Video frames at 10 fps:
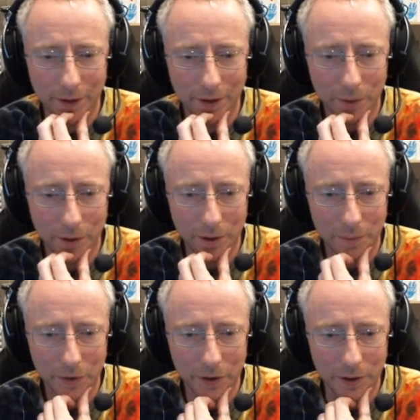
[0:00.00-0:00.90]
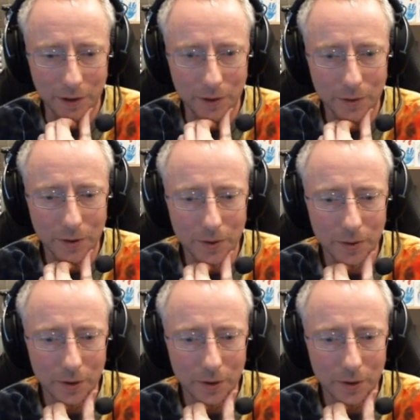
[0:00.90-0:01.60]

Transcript: I think we're going to put Ludo